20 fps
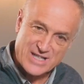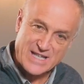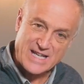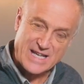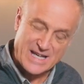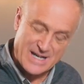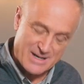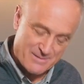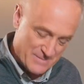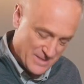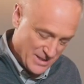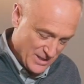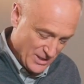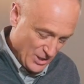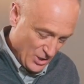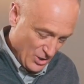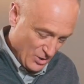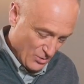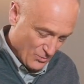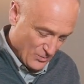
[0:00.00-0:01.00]
him
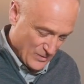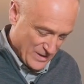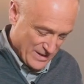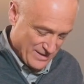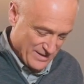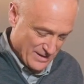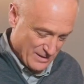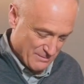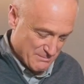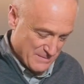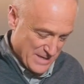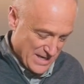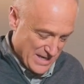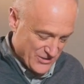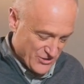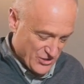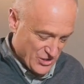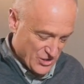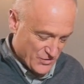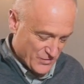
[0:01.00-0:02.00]
with a
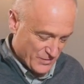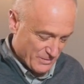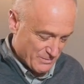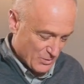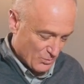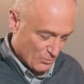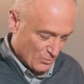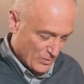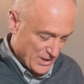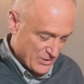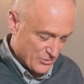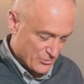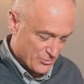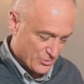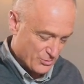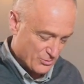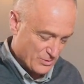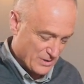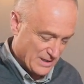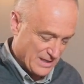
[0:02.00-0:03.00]
message from the one
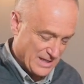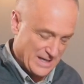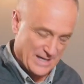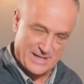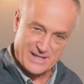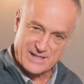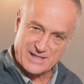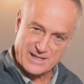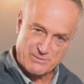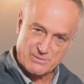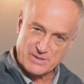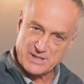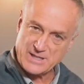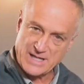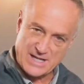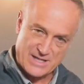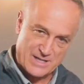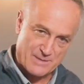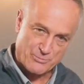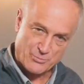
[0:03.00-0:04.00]
true God. And he would
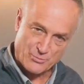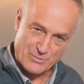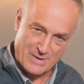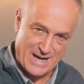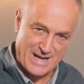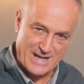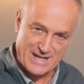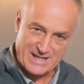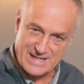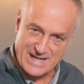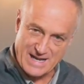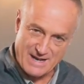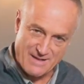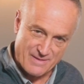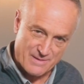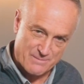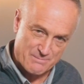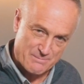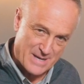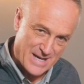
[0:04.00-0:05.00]
end up writing
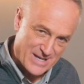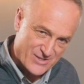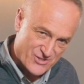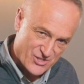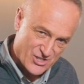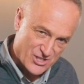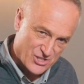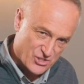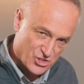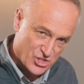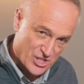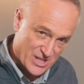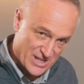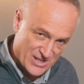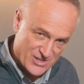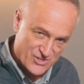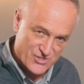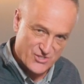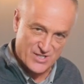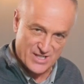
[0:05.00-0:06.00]
down the
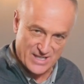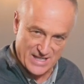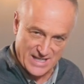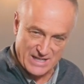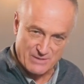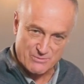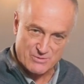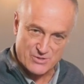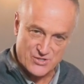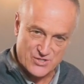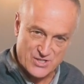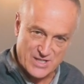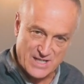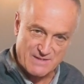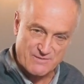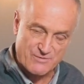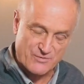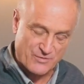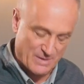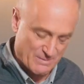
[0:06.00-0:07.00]
messages that he
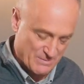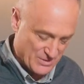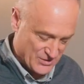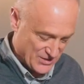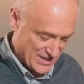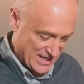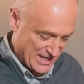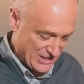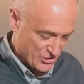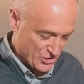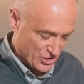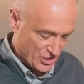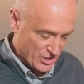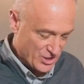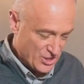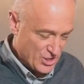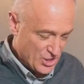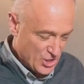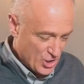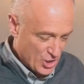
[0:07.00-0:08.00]
received from this
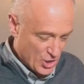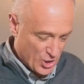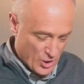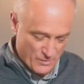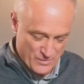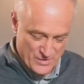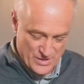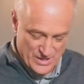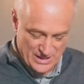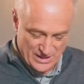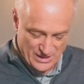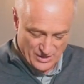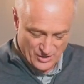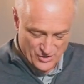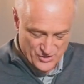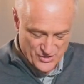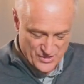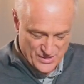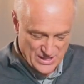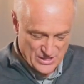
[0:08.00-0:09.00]
angel over the
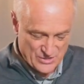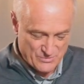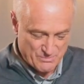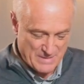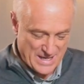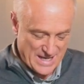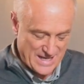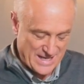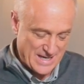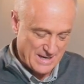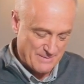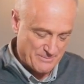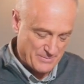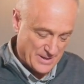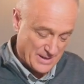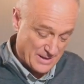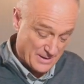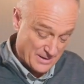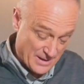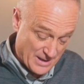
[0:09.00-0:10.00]
years. These make
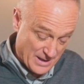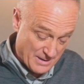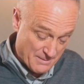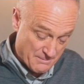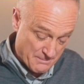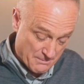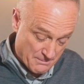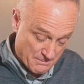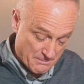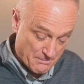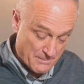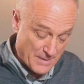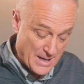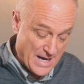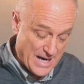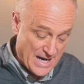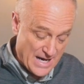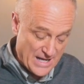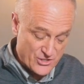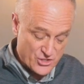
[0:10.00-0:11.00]
up
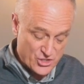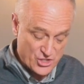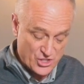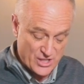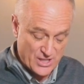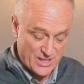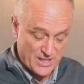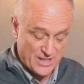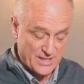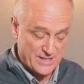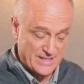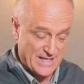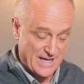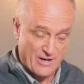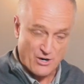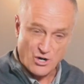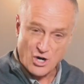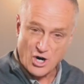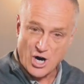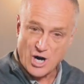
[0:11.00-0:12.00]
much,
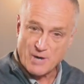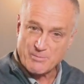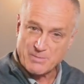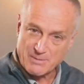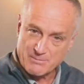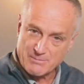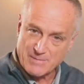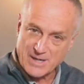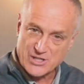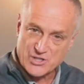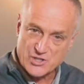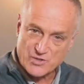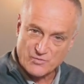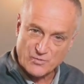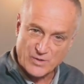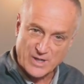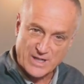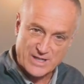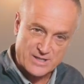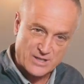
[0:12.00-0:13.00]
not all, but much
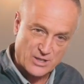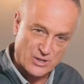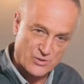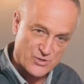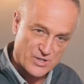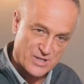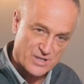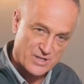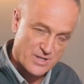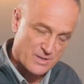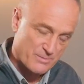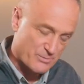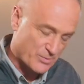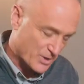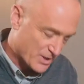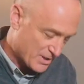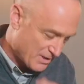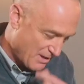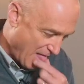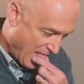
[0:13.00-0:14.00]
of what goes into the
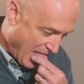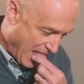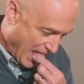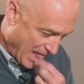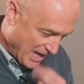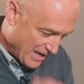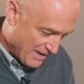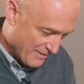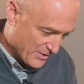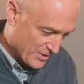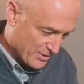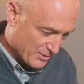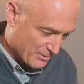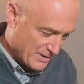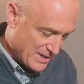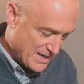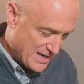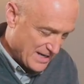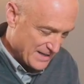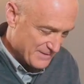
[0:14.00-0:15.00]
book of the
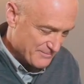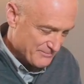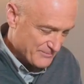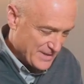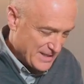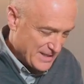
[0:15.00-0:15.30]
Quran.